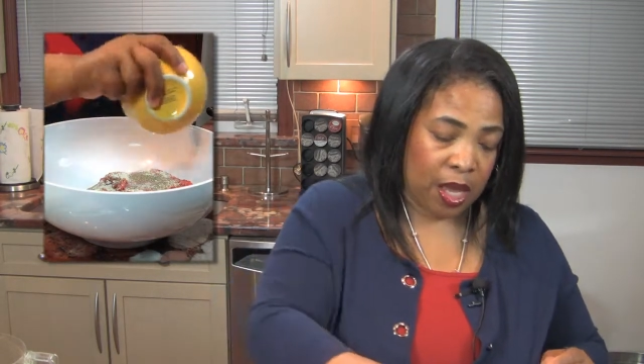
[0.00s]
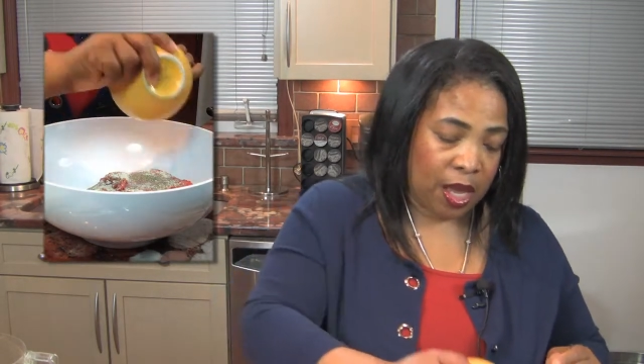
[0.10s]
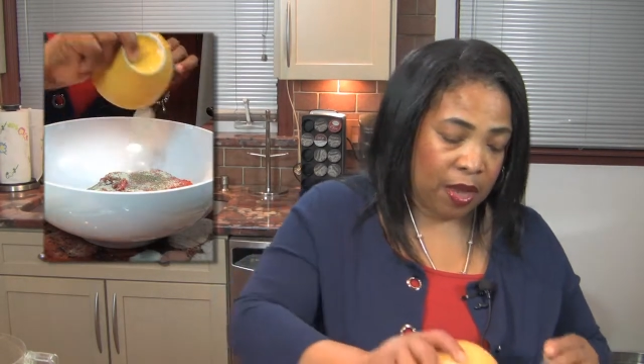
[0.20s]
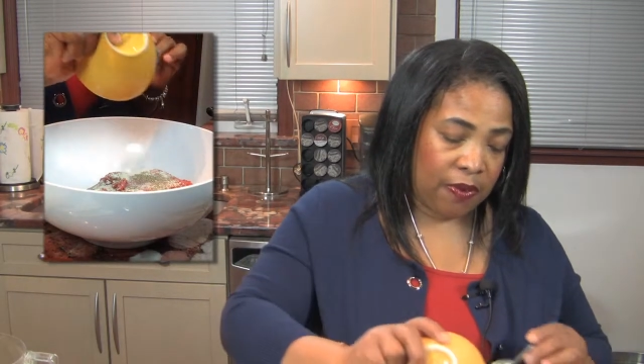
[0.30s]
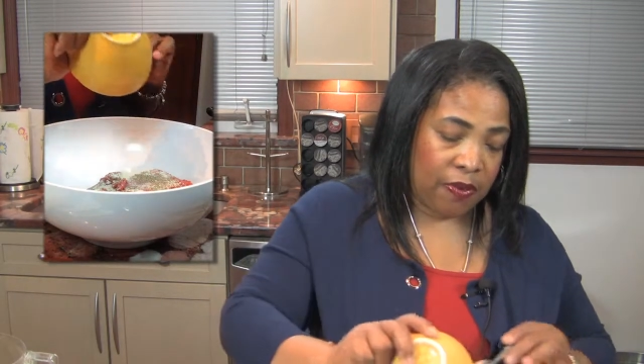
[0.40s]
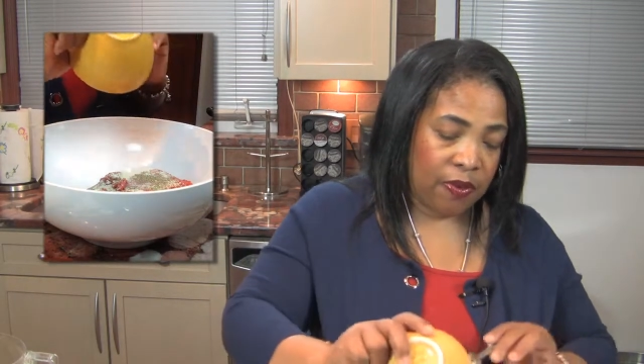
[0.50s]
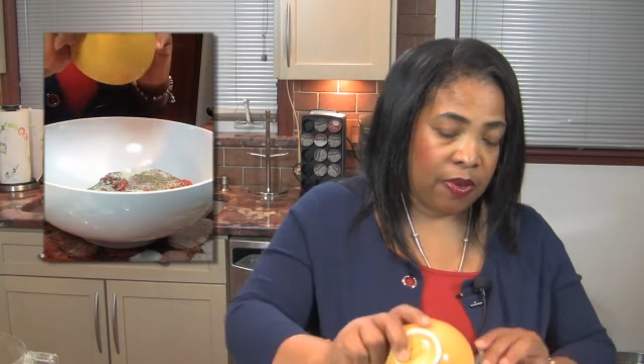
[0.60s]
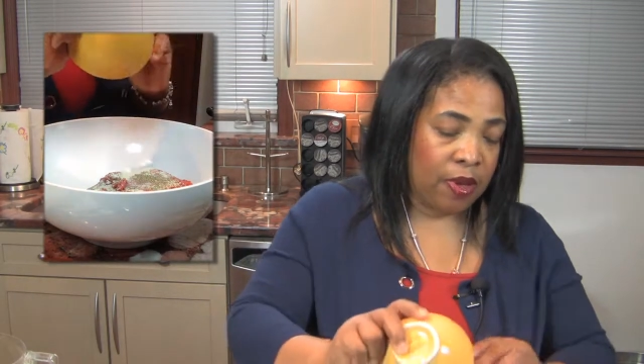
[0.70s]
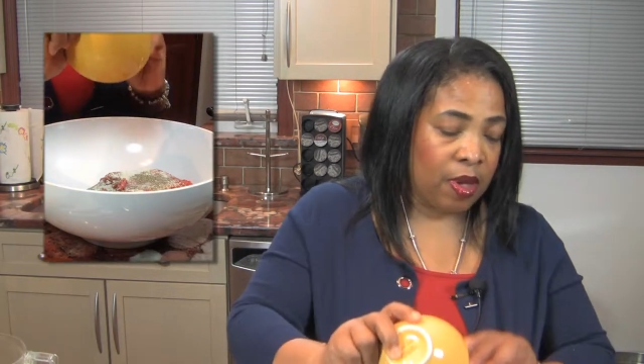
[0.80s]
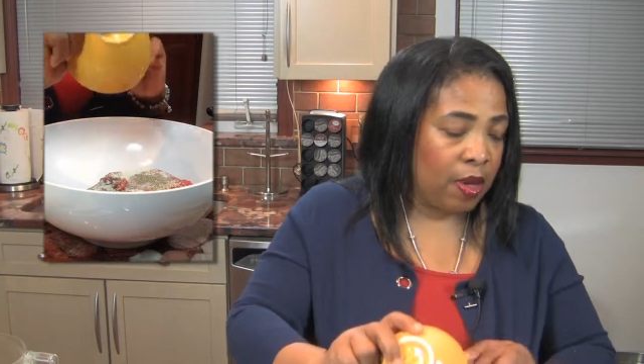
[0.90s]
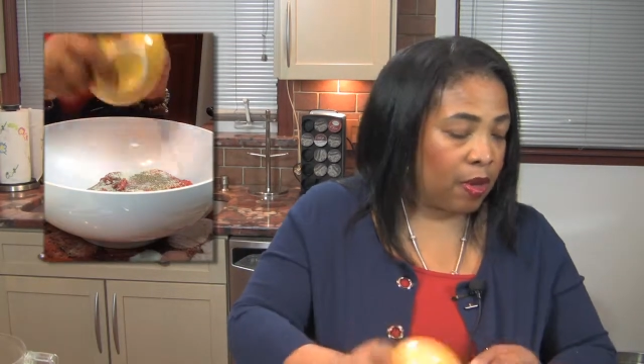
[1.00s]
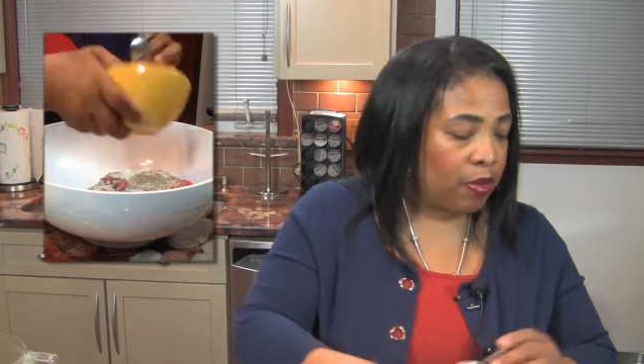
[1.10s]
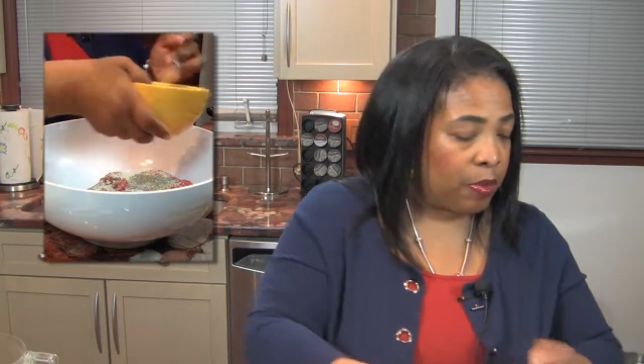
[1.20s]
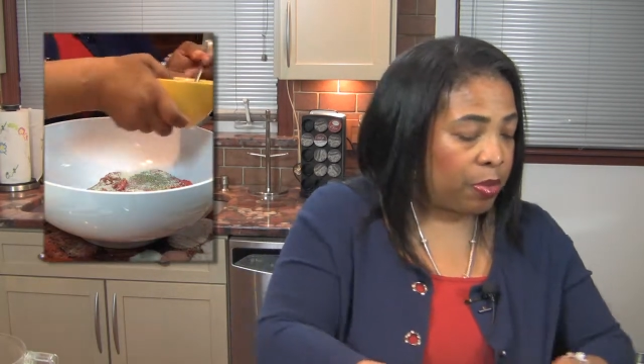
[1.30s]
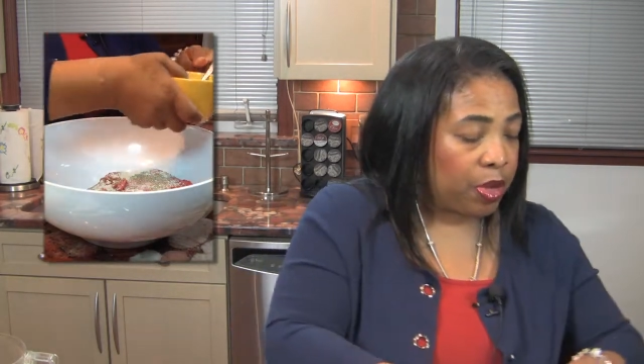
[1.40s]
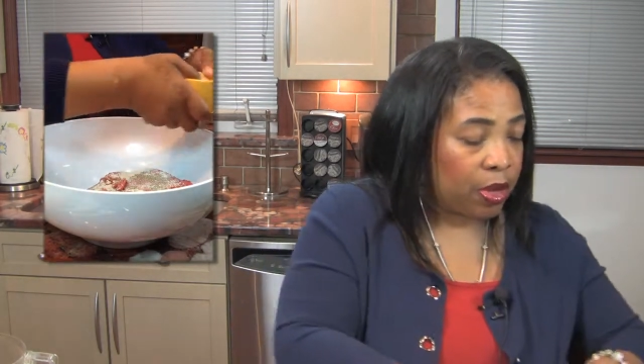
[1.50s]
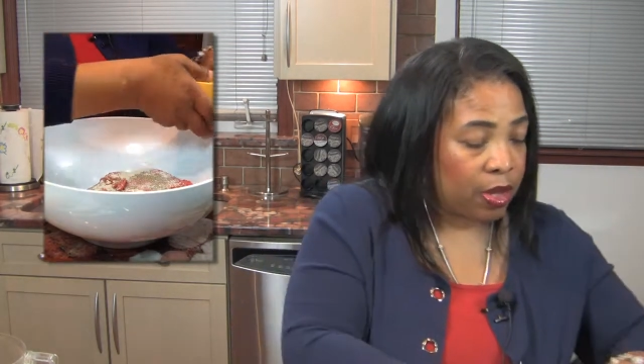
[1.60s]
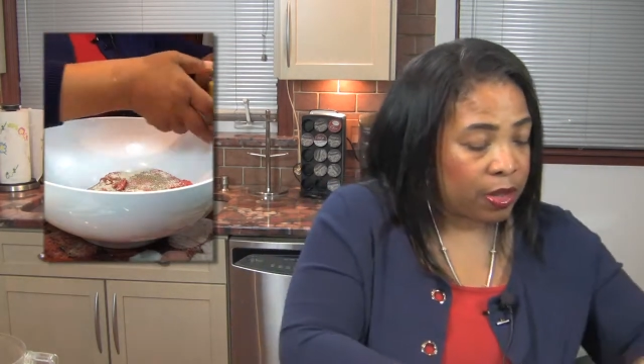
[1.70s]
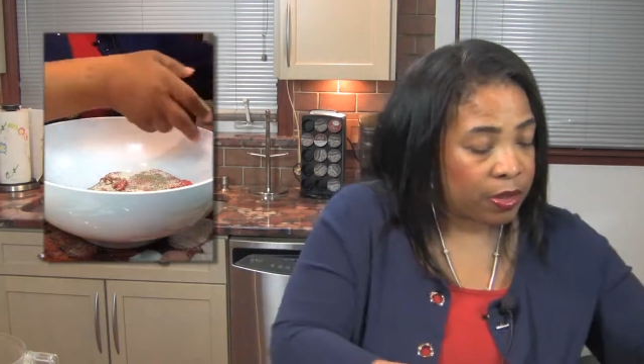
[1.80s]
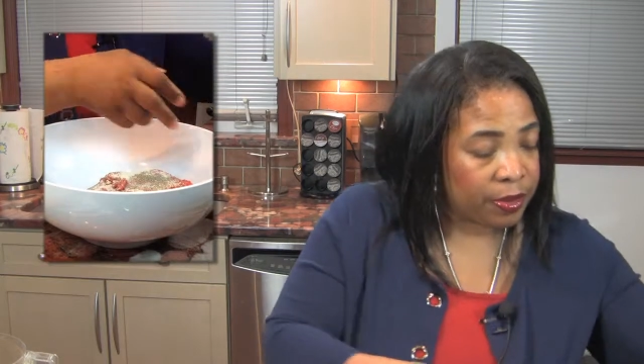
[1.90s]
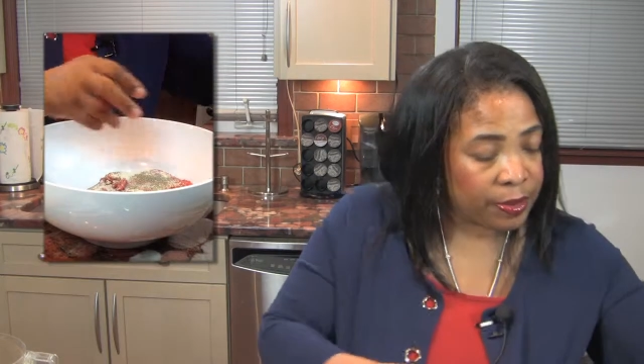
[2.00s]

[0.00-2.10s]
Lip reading: half of the bouillon,